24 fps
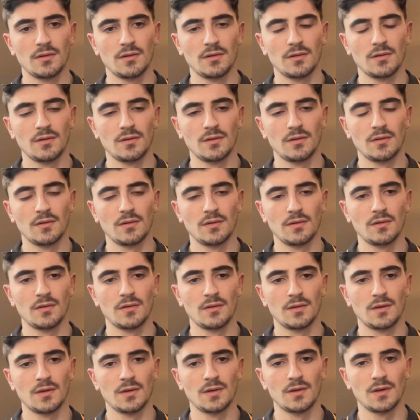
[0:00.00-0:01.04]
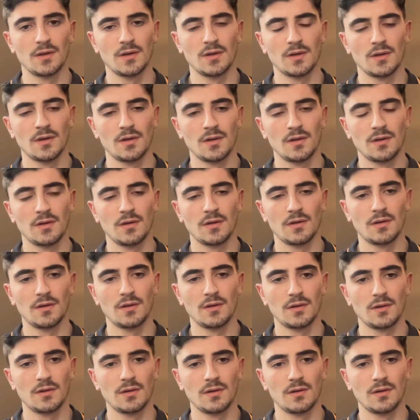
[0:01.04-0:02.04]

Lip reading: [no speech]